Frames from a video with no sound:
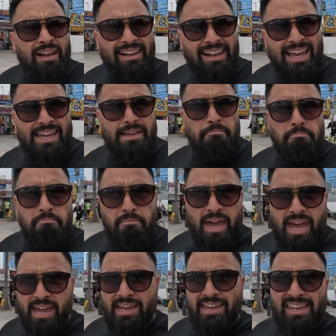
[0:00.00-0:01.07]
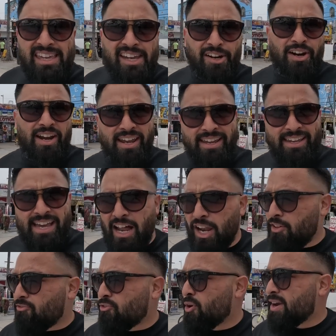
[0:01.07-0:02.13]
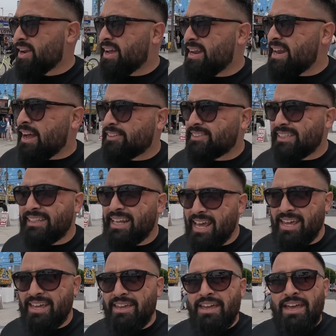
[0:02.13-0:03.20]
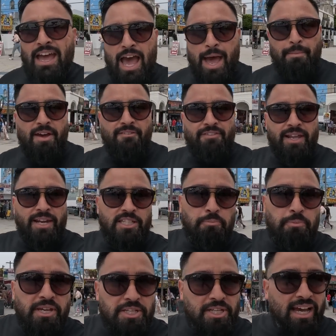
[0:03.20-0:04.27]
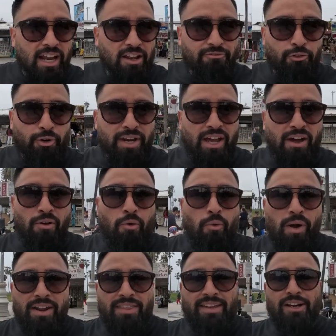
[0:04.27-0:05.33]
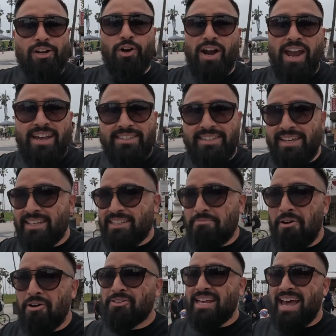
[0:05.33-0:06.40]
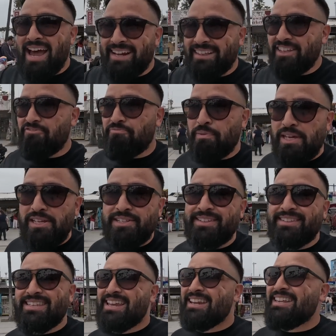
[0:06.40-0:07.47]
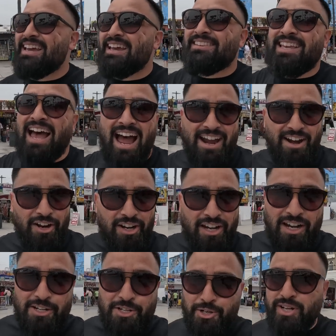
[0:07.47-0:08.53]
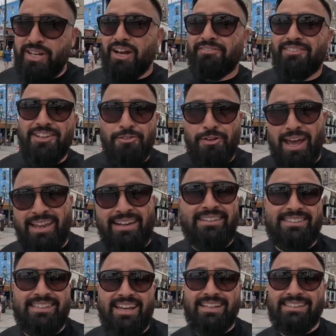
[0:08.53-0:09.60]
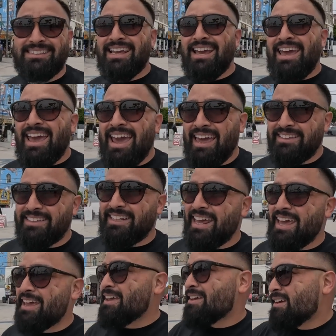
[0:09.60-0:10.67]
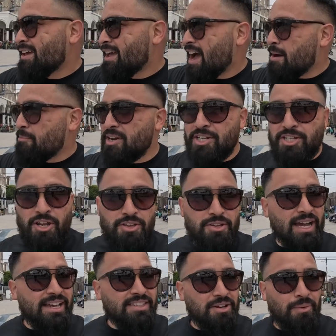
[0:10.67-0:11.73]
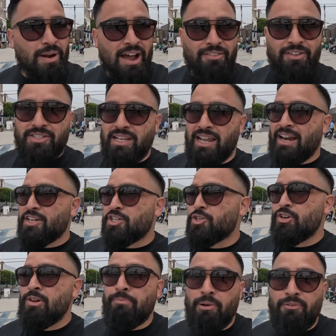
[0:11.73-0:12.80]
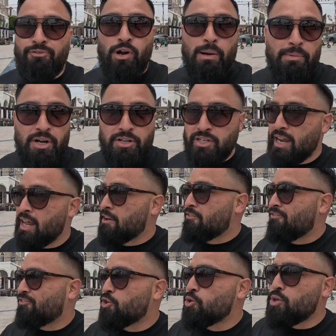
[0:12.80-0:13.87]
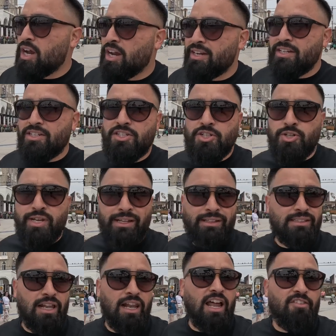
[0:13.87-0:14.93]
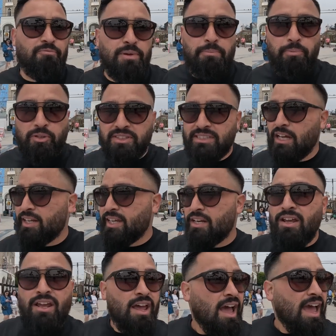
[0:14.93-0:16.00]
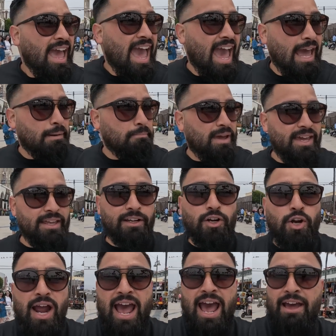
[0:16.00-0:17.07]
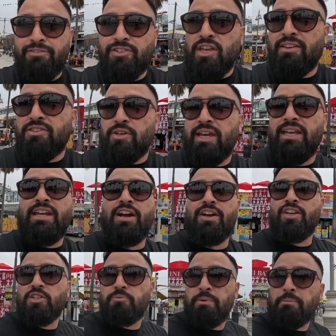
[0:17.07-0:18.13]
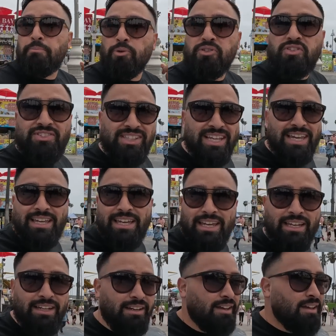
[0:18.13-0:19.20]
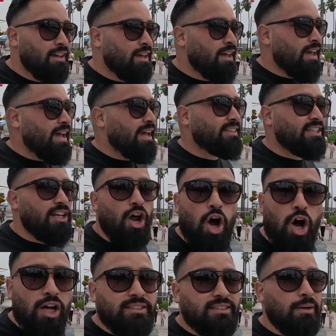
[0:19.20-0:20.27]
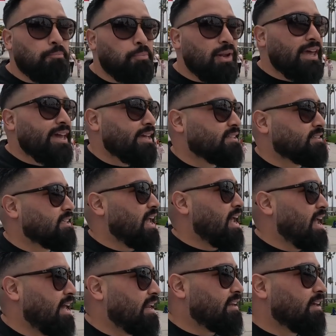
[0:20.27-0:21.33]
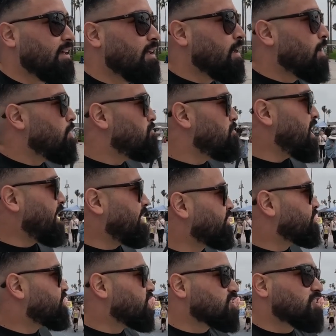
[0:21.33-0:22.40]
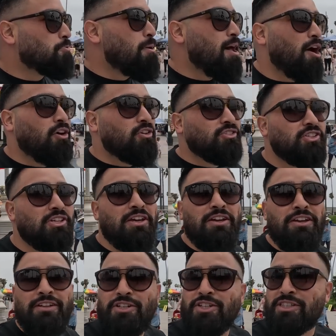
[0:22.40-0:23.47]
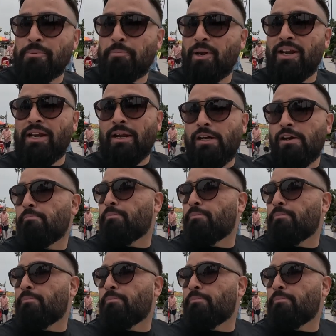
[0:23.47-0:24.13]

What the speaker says: late May here in California. Now today I'm at Venice Beach, California, one of the craziest, most active beaches in the entire country of the United States. And today I'm gonna show you guys around. There's a lot of street performers, a lot of food on these streets, a lot of people selling handmade crafts. As you can hear, there's people singing. It's an awesome place, and man, the smells, just to put it in